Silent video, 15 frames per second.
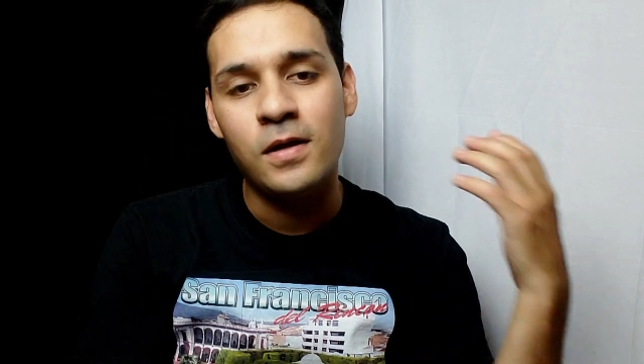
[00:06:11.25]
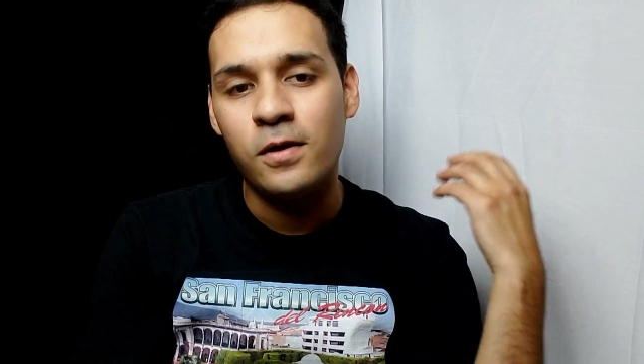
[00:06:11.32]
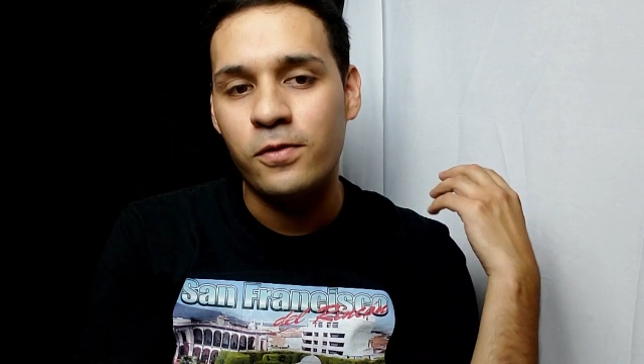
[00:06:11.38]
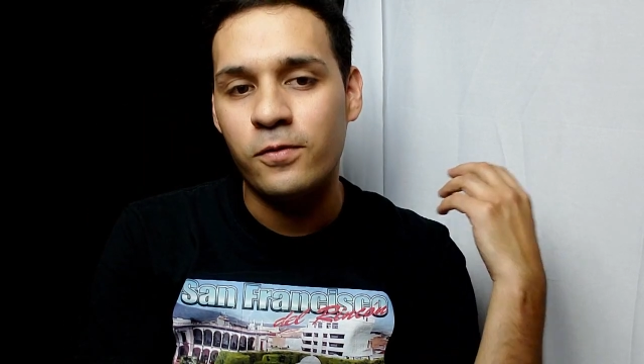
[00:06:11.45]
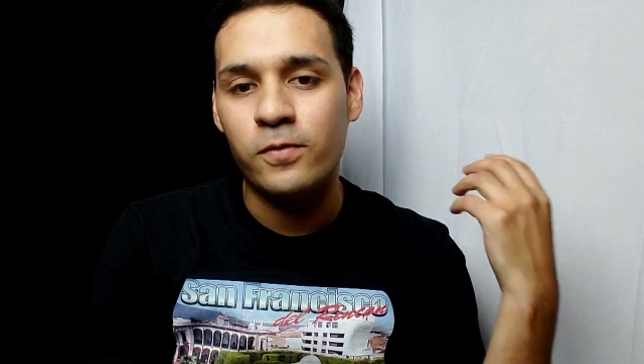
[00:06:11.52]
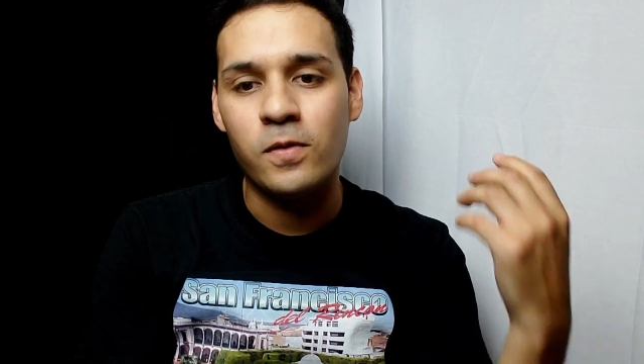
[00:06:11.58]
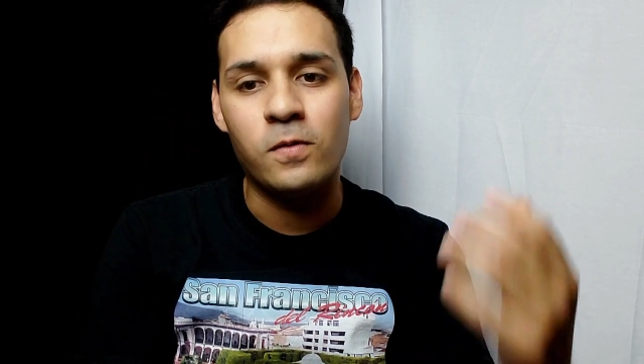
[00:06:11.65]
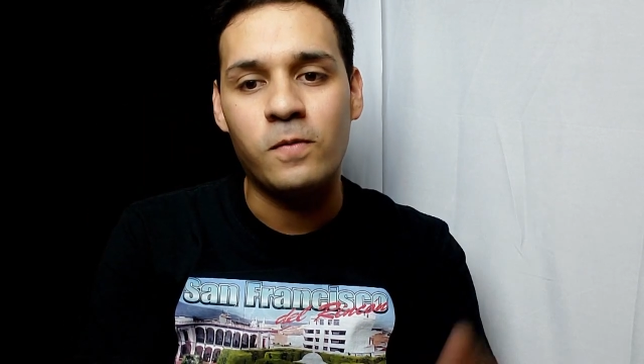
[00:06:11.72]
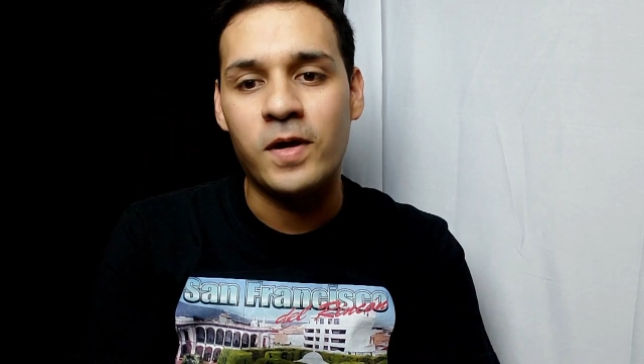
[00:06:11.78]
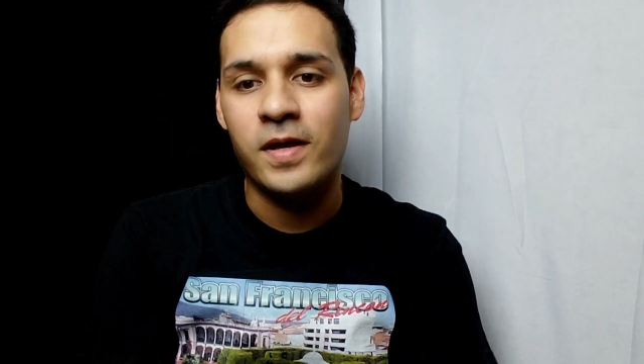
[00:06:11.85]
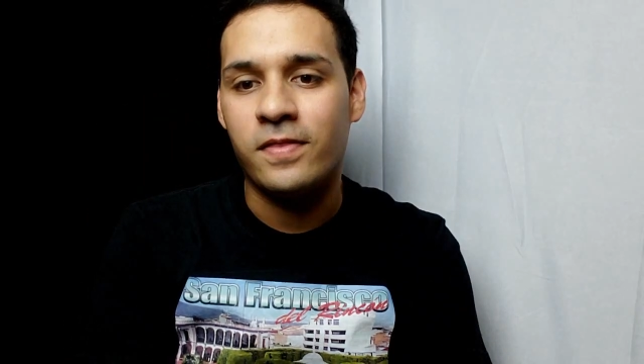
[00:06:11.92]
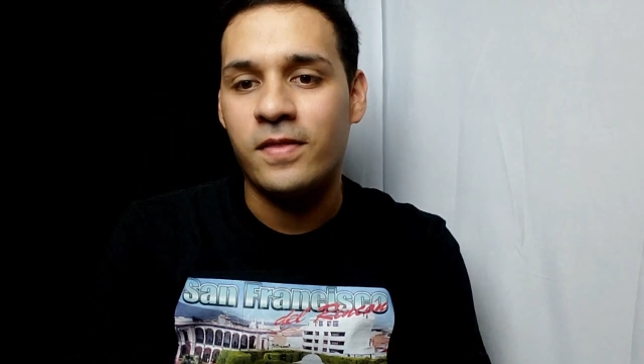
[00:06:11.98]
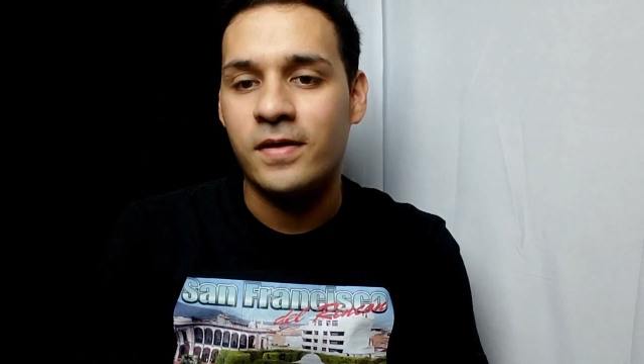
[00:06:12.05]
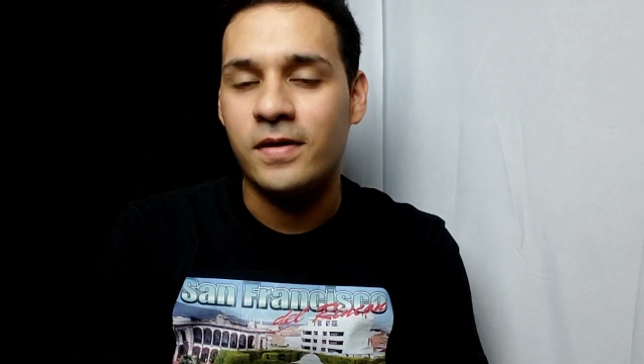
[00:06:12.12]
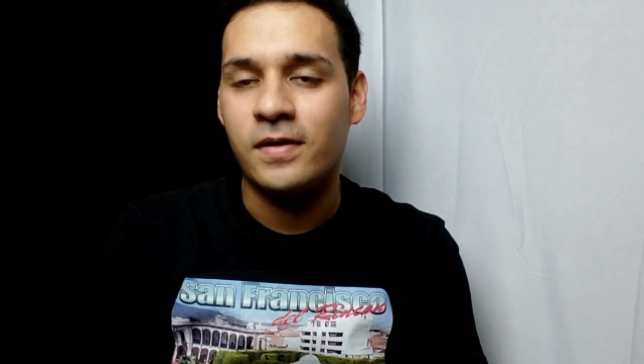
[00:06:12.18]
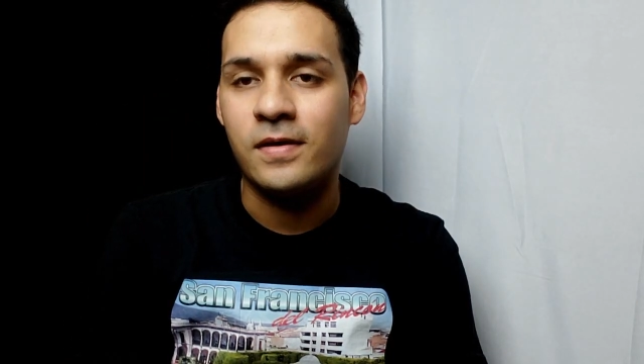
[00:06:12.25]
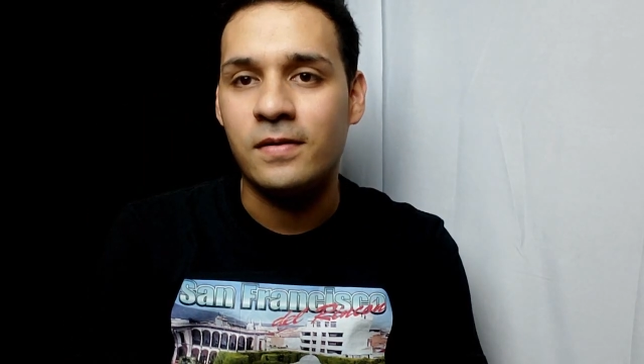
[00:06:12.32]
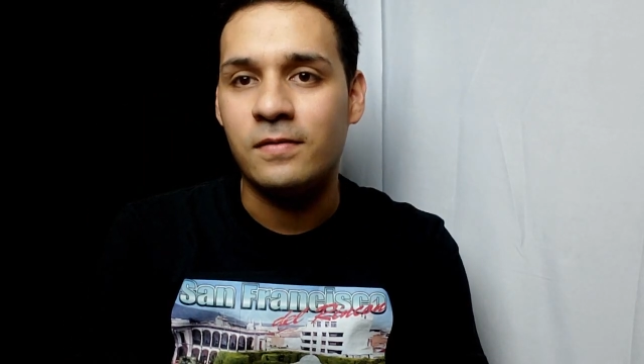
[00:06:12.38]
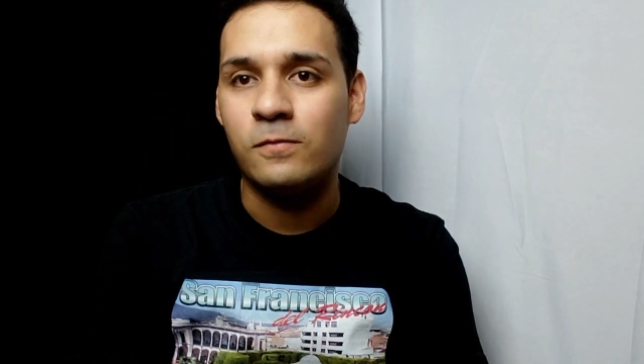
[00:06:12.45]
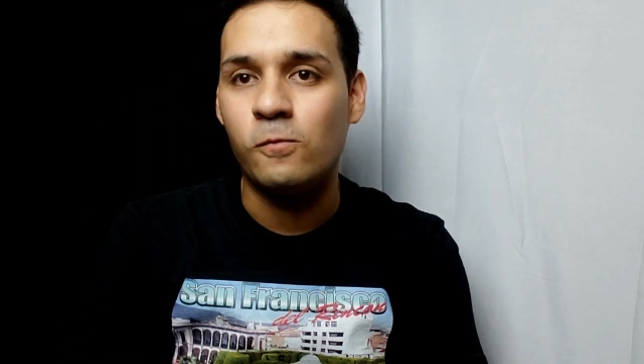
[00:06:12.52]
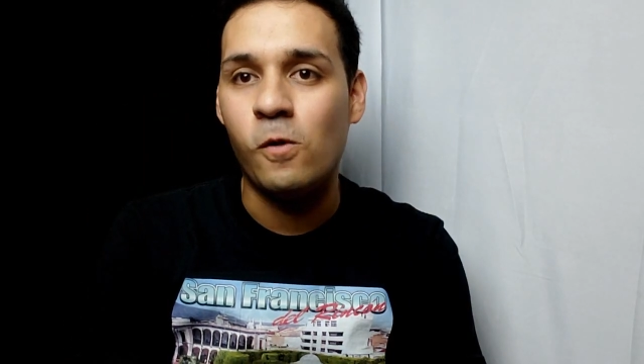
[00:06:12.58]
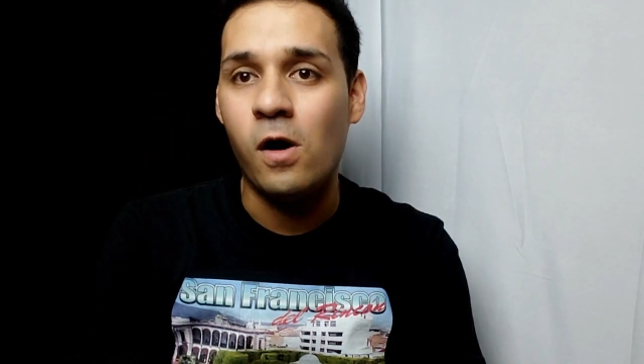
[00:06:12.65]
threw away the
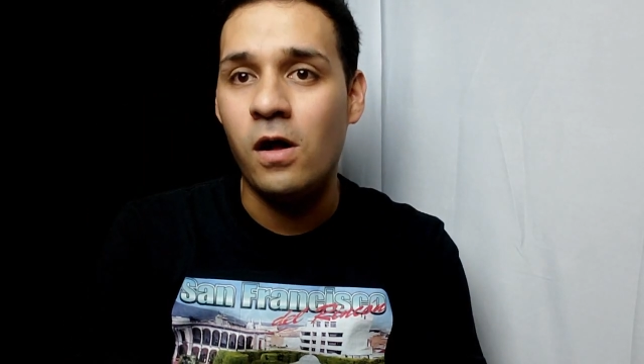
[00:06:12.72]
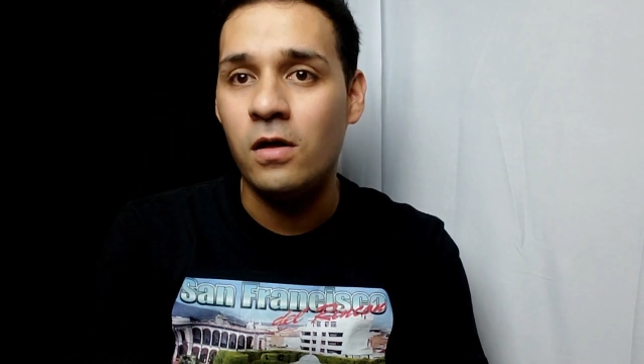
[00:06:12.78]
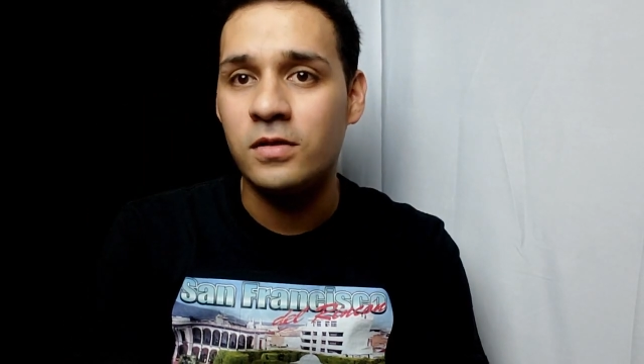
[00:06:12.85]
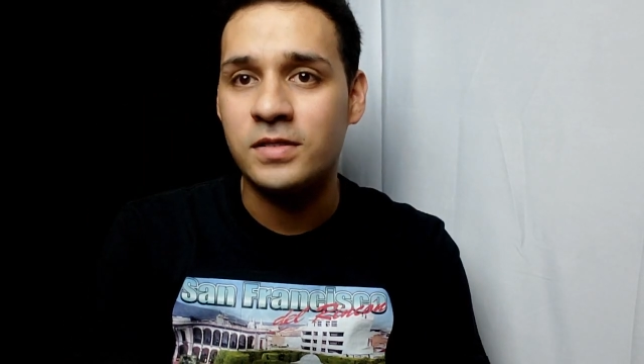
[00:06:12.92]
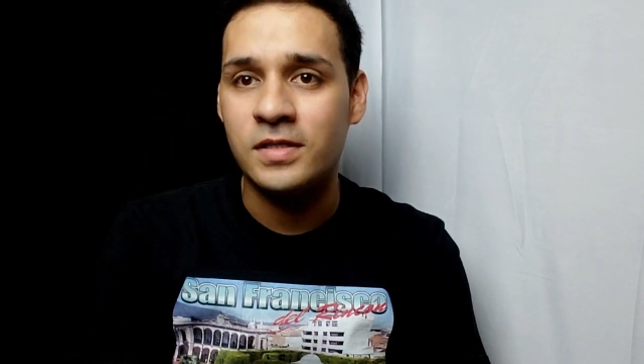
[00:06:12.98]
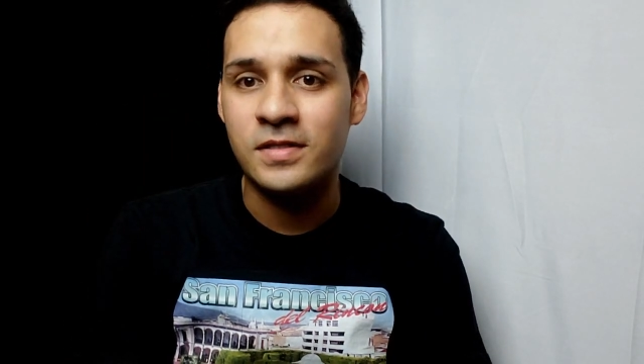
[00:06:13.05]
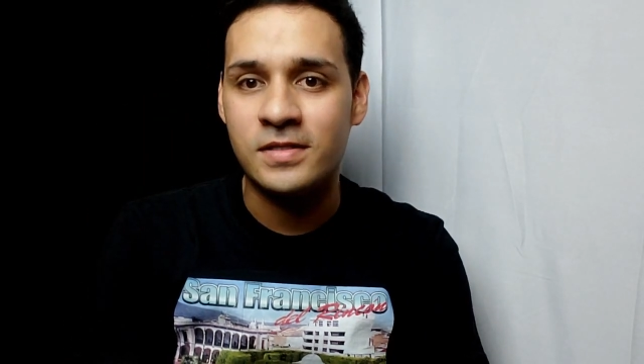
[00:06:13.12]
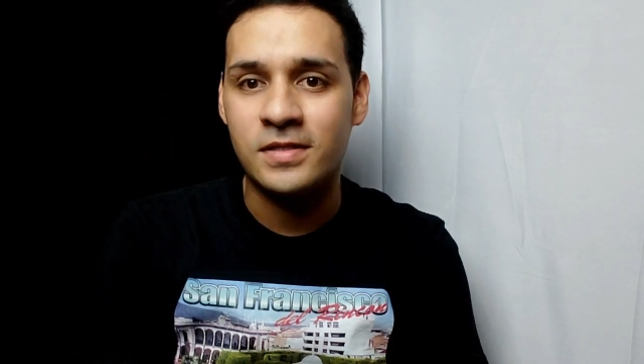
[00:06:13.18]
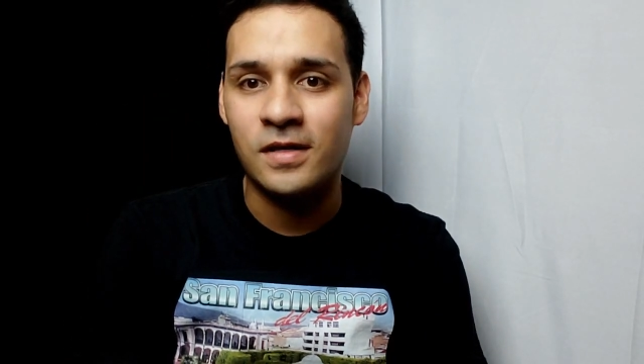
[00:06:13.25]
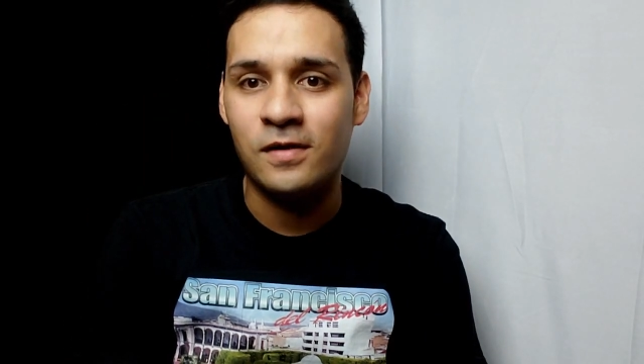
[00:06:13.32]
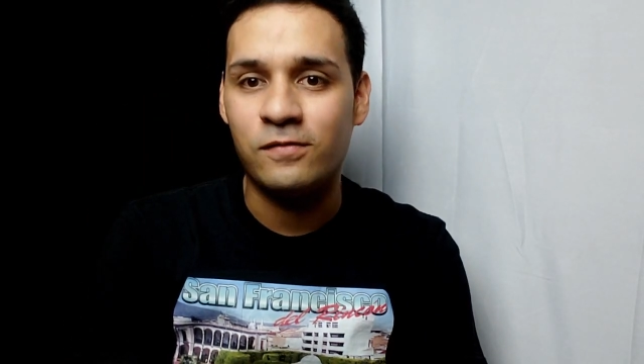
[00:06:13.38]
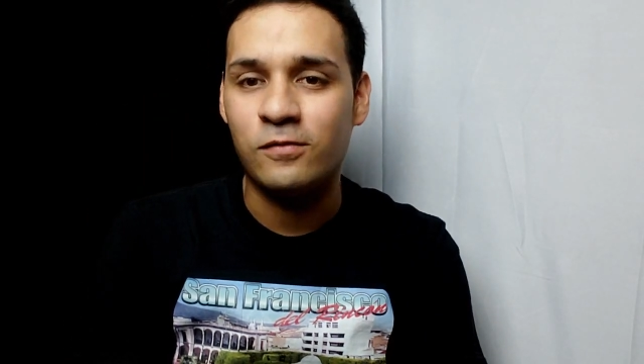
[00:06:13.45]
walls and stuff,